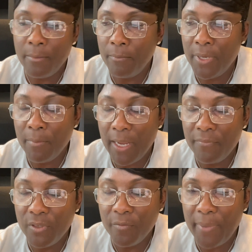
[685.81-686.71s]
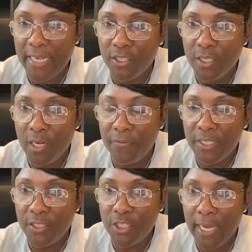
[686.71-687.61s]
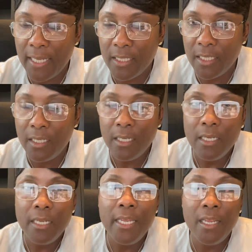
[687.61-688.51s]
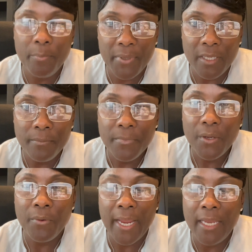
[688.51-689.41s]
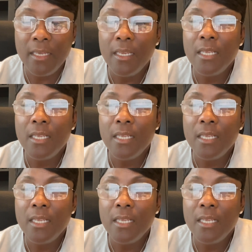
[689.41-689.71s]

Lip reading: be mindful of patient confidentiality, HIPAA, right?